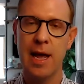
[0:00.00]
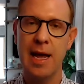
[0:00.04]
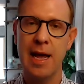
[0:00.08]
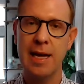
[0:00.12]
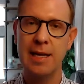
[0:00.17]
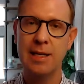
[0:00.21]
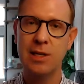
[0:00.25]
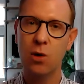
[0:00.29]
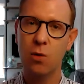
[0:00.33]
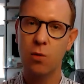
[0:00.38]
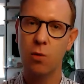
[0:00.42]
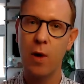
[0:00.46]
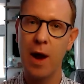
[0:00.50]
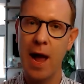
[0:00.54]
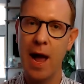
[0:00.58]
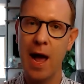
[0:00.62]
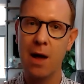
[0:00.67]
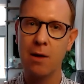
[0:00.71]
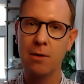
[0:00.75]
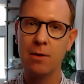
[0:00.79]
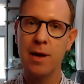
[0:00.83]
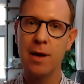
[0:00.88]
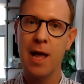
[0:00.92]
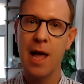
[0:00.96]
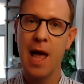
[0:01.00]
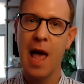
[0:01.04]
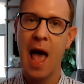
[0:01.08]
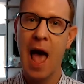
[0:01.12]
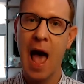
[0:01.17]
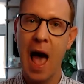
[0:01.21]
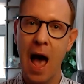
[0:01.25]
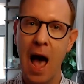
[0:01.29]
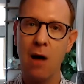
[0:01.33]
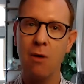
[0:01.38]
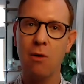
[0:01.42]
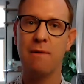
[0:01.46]
is around
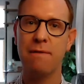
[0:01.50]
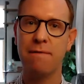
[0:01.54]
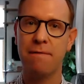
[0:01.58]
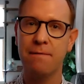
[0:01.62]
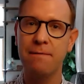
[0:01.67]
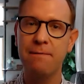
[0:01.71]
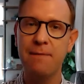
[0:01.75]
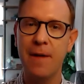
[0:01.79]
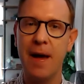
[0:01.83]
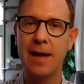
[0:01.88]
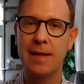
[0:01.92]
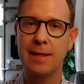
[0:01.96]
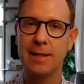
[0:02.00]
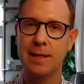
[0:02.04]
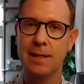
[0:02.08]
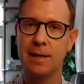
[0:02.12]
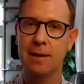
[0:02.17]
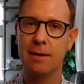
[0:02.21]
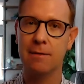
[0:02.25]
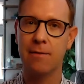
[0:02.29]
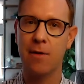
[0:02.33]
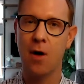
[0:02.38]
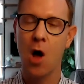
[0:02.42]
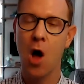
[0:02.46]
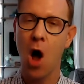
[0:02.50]
how effective